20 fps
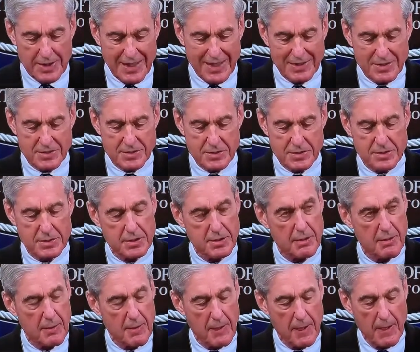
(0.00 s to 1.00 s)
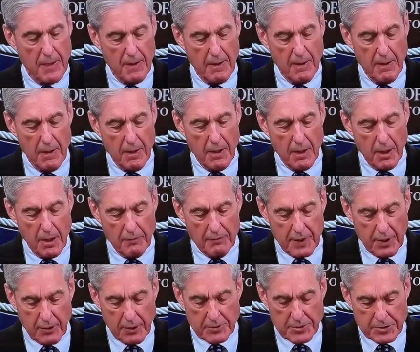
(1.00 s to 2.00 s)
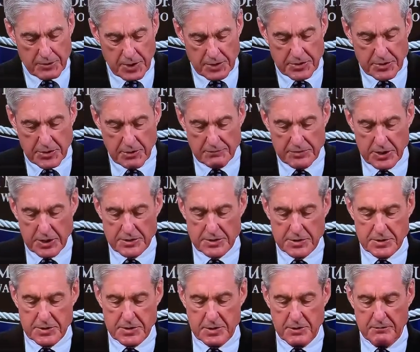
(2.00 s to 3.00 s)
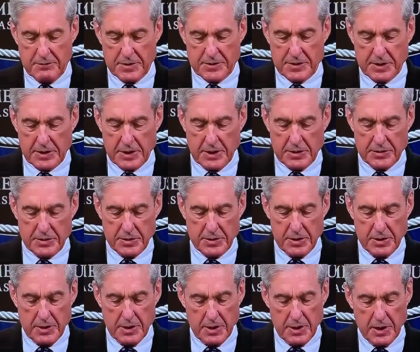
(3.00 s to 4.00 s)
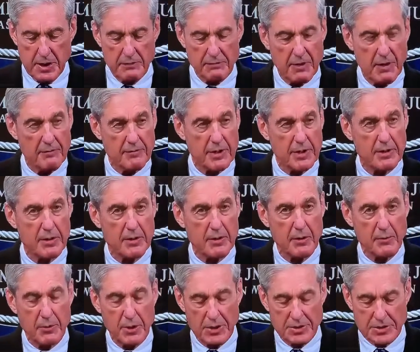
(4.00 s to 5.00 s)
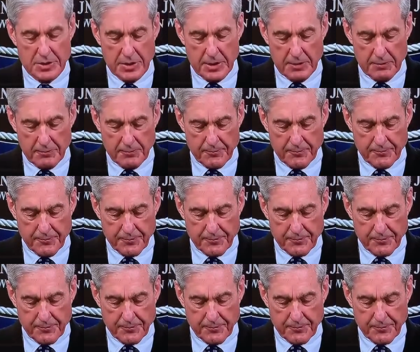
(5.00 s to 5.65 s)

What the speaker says: and analysis of our obstruction of justice investigation involving the president.